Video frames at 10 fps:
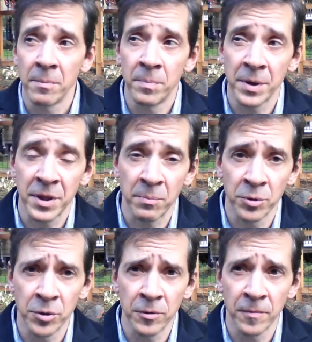But they
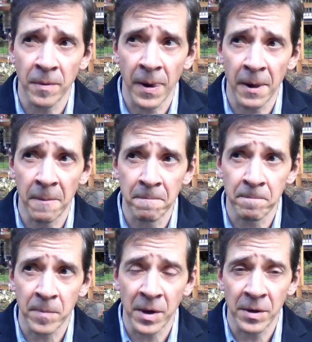prove
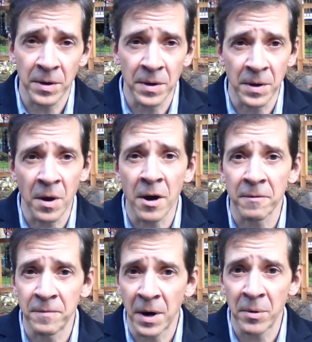not
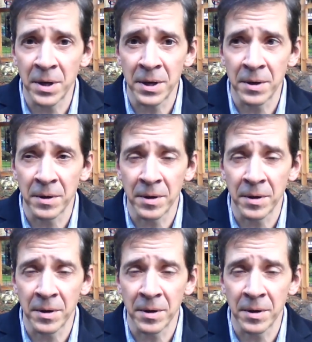very